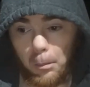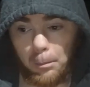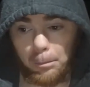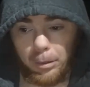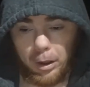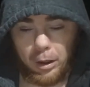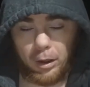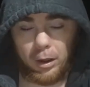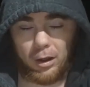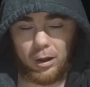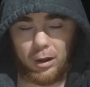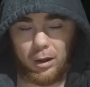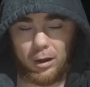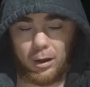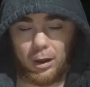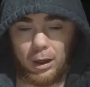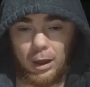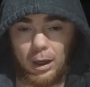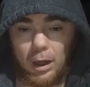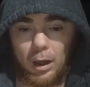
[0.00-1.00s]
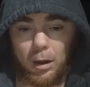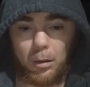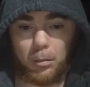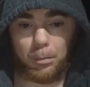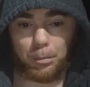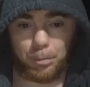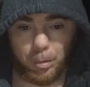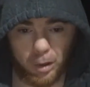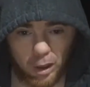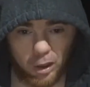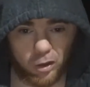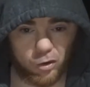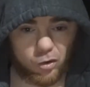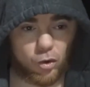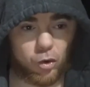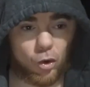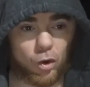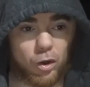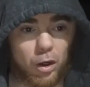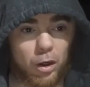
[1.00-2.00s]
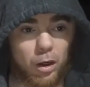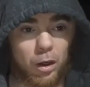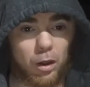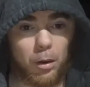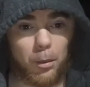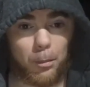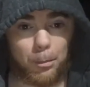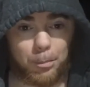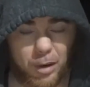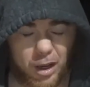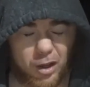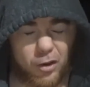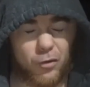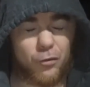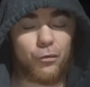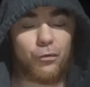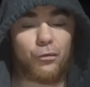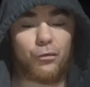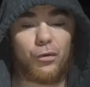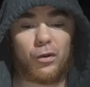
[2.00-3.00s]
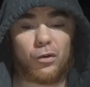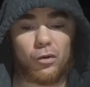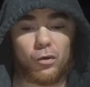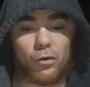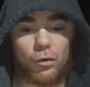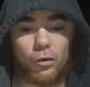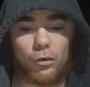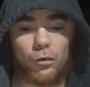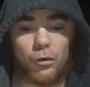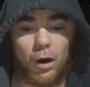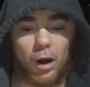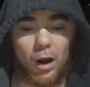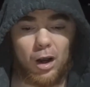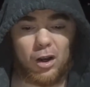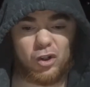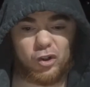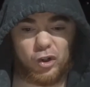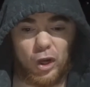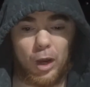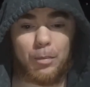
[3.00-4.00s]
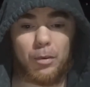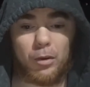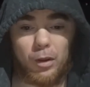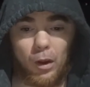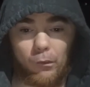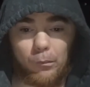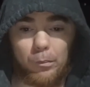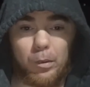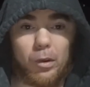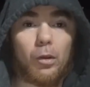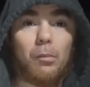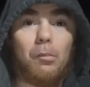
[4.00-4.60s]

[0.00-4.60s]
being a beast, looking in the best physical shape he's ever been,